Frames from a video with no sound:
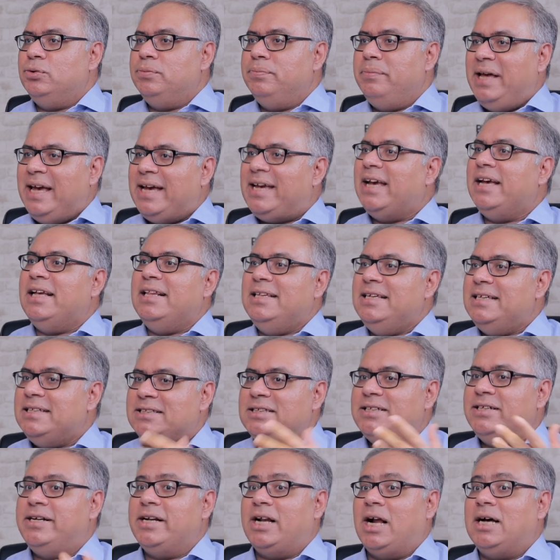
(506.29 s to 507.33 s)
making these
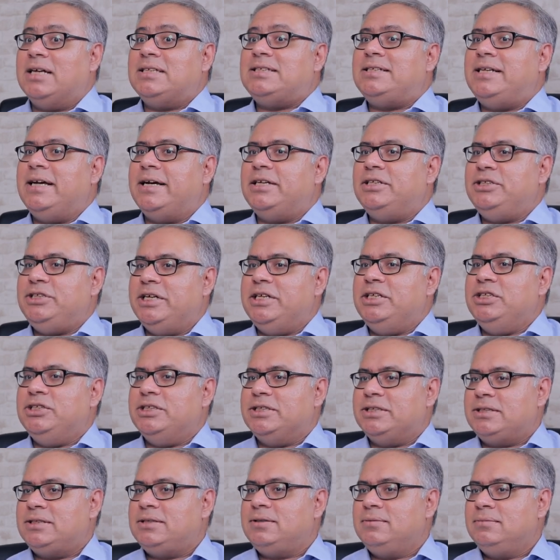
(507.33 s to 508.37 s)
drastic
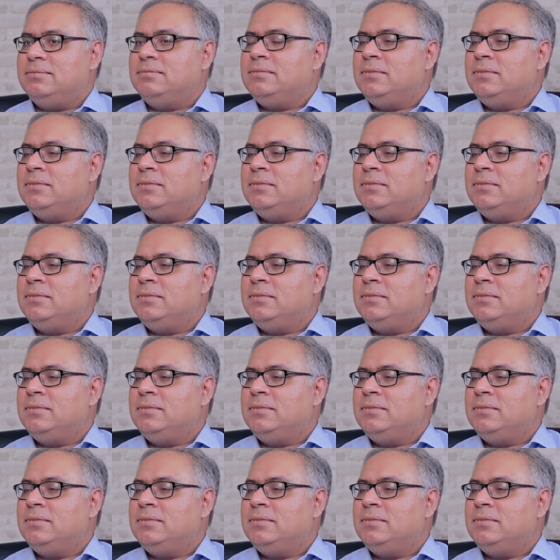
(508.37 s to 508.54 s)
changes.